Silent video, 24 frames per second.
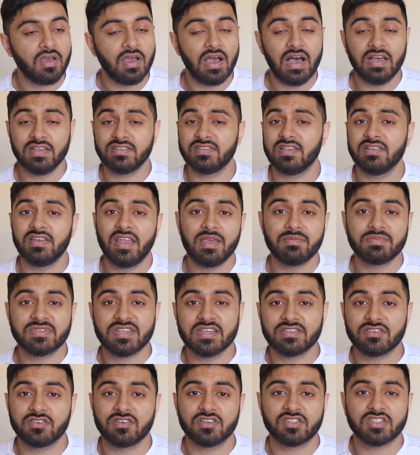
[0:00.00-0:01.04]
as the name
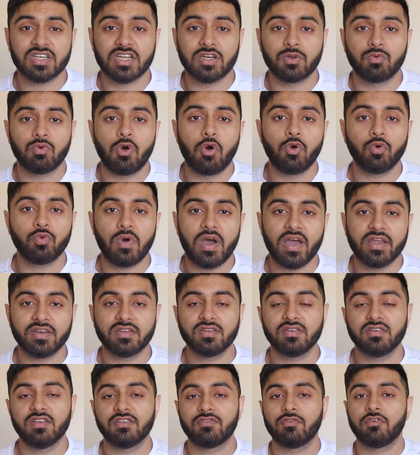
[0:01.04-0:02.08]
says on the channel
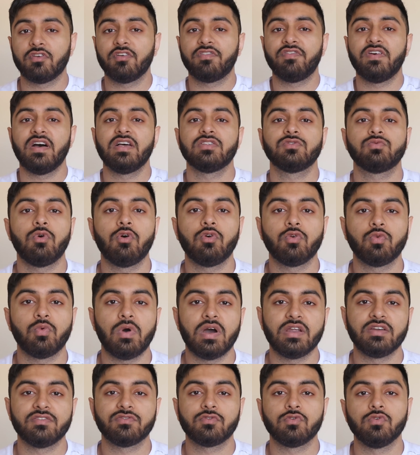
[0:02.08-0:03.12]
worldwide, it's for the fans
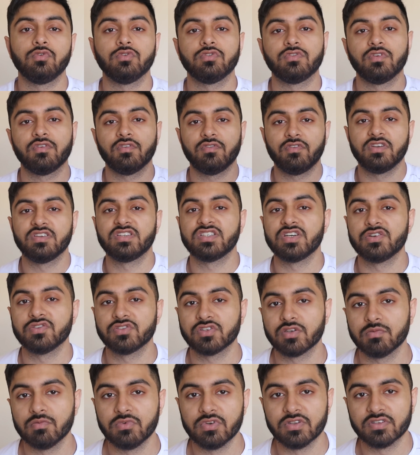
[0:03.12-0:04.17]
worldwide, of course, for the
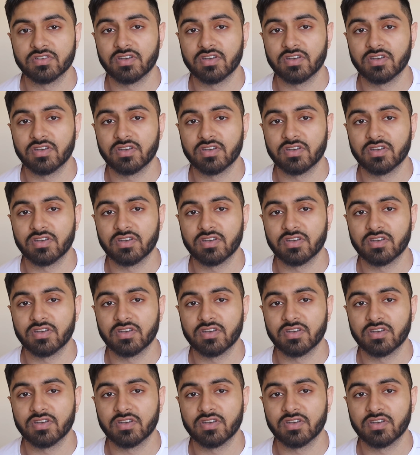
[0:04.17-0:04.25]
Chelsea community.